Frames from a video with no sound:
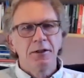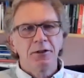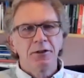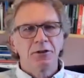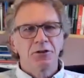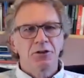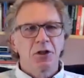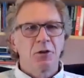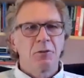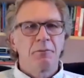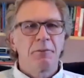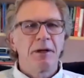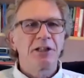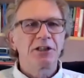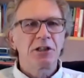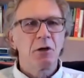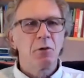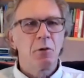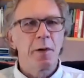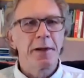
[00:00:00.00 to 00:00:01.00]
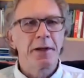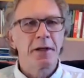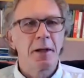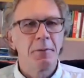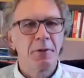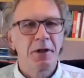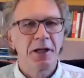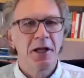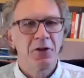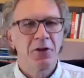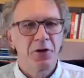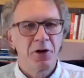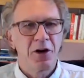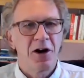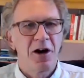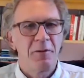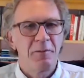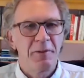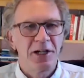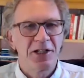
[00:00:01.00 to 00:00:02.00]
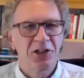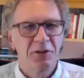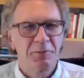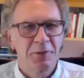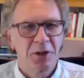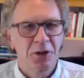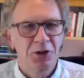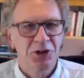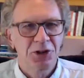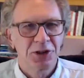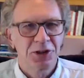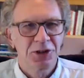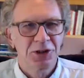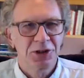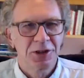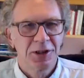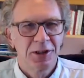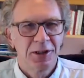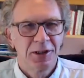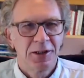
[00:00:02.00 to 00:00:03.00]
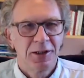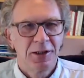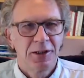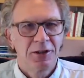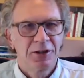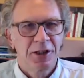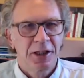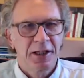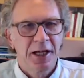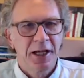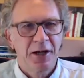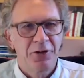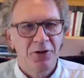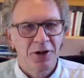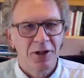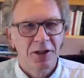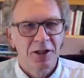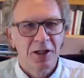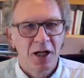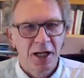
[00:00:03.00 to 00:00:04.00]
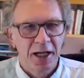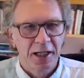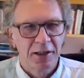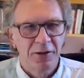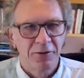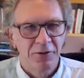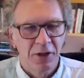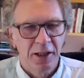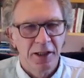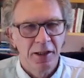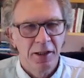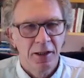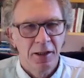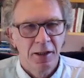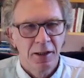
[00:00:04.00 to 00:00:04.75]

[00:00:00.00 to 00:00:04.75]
So basically, when we come together in heart-based emotions together collectively,